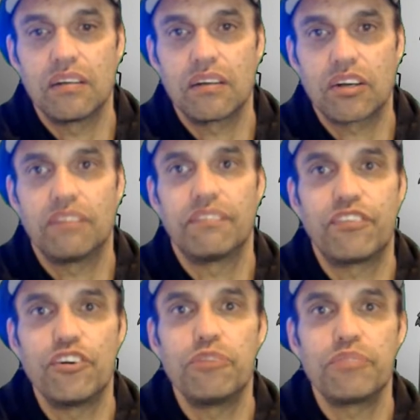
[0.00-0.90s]

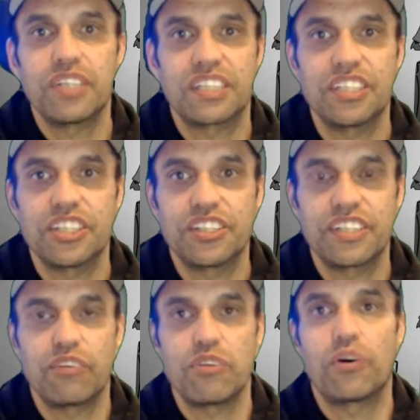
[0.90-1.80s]
confirm decisions
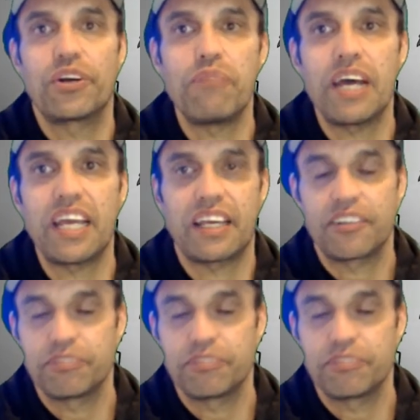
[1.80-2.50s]
that we want to make.